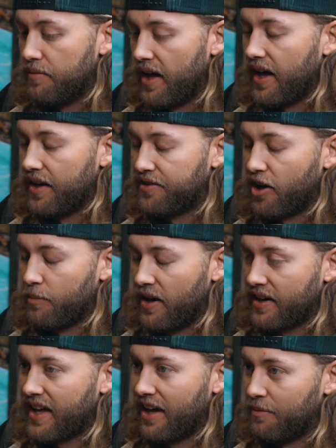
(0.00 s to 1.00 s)
you talk
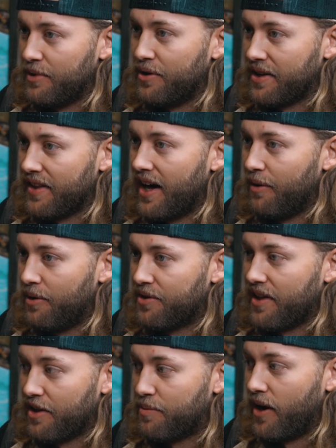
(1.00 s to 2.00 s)
about accountability.
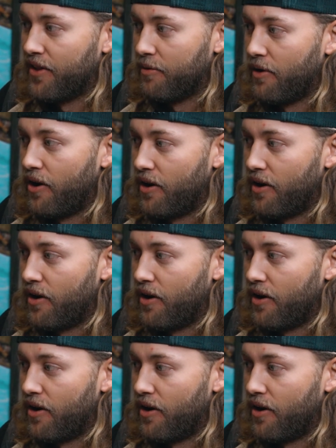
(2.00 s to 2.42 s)
That's probably the